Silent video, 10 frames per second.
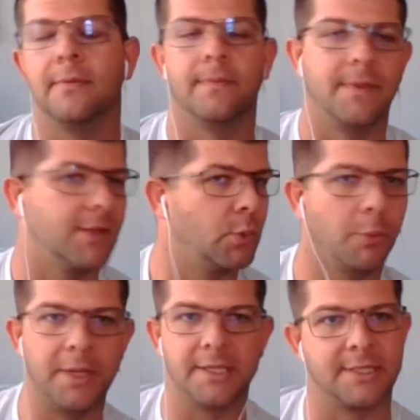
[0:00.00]
This will
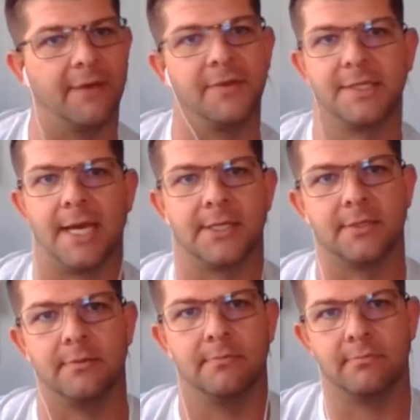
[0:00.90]
be his toughest test
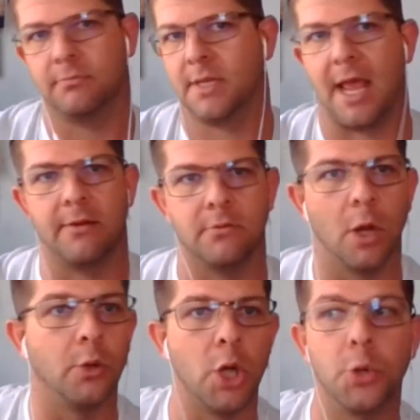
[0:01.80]
yet.
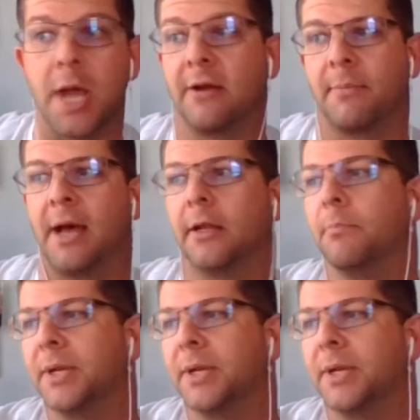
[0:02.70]
No doubt about it.